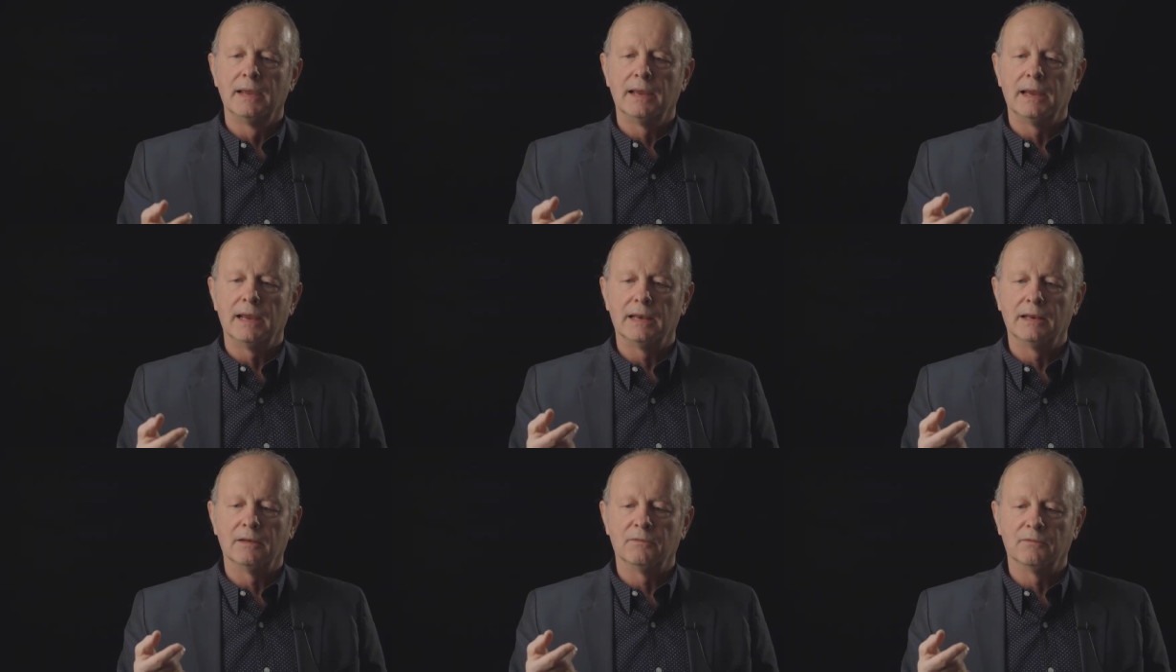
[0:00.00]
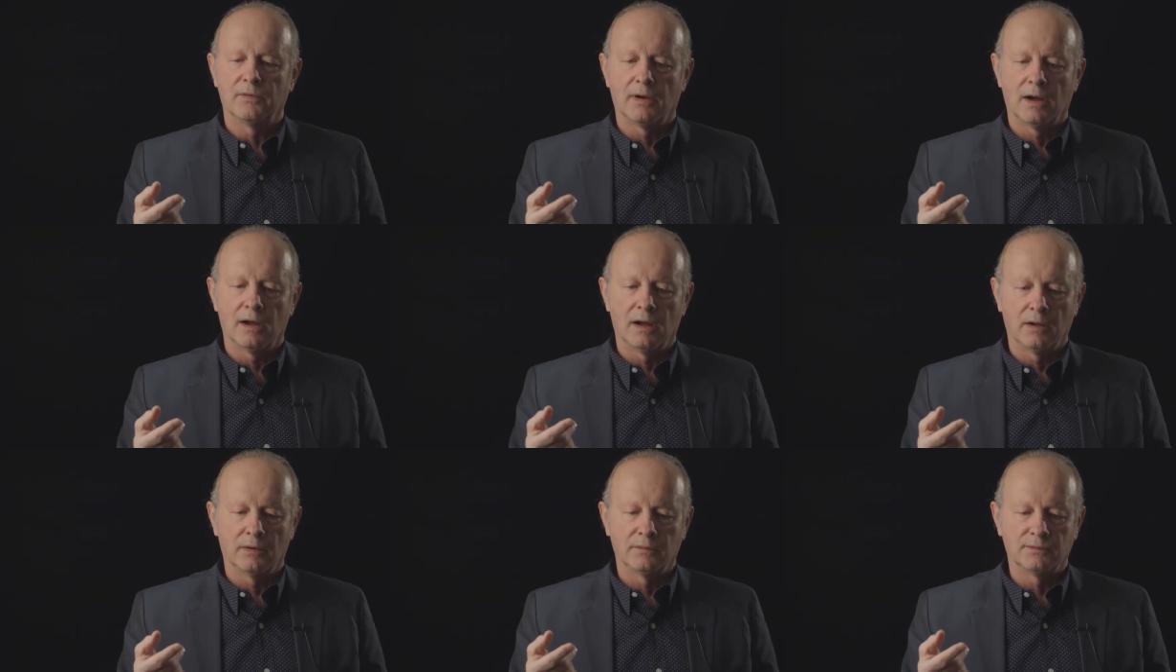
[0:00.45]
It
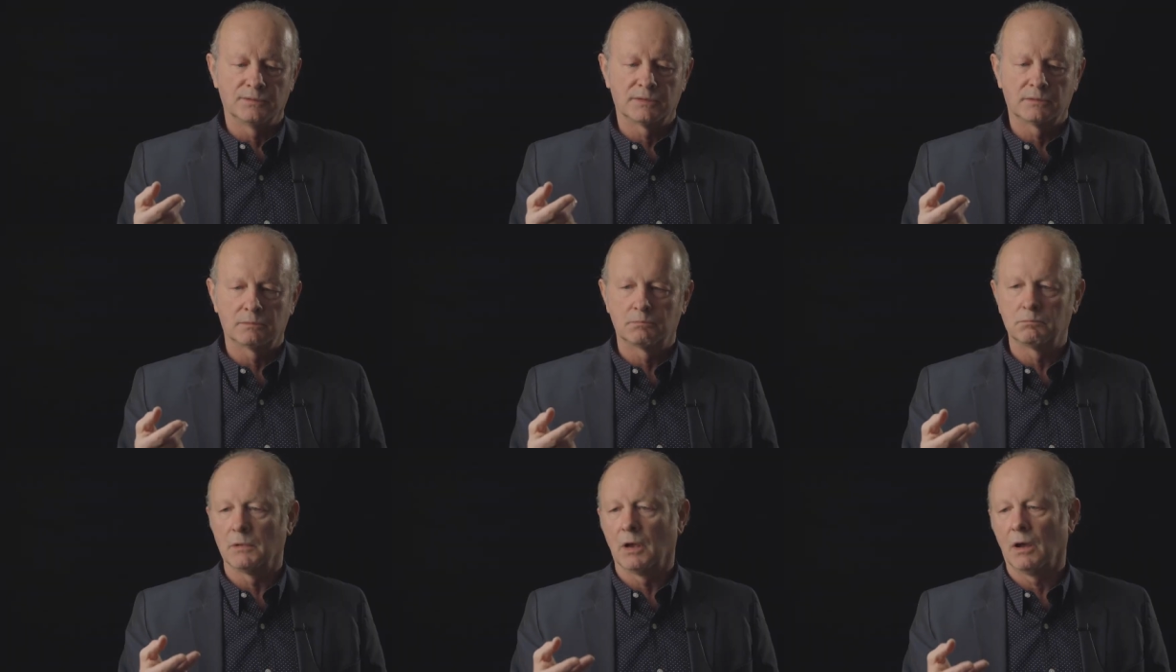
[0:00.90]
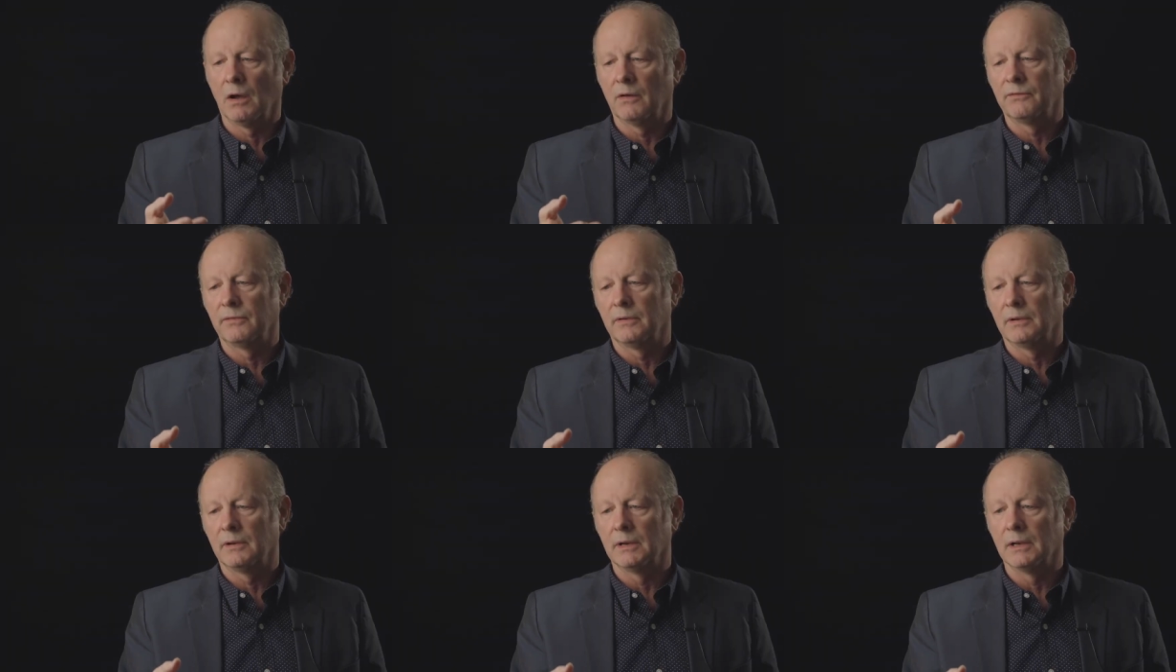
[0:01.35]
involves
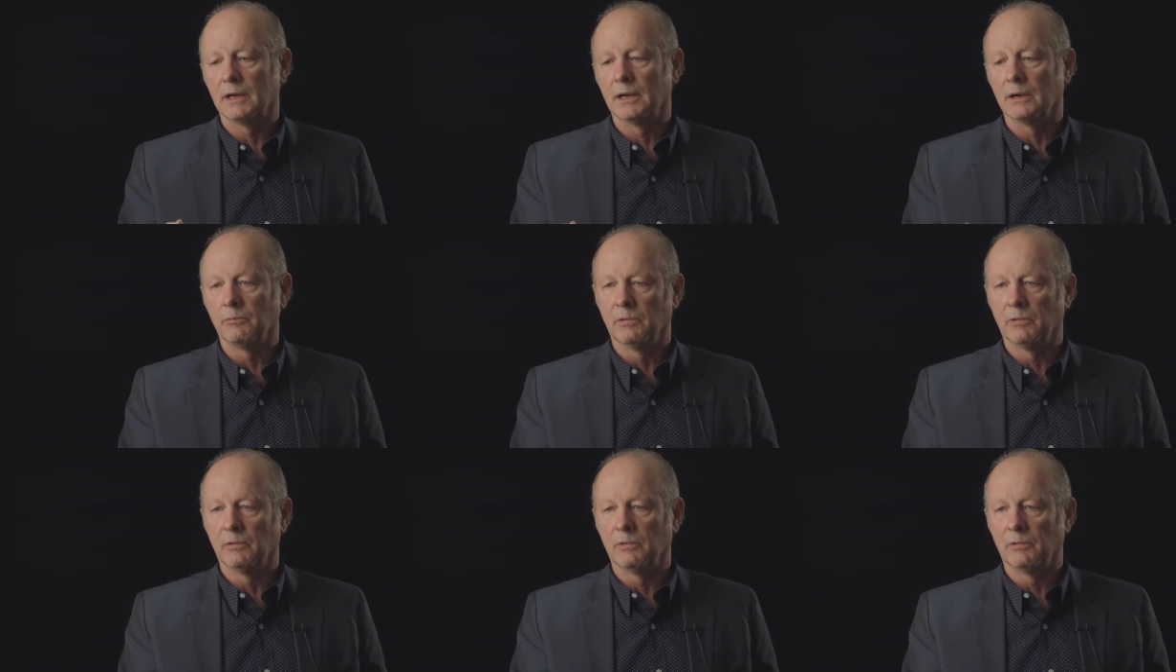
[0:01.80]
often uh,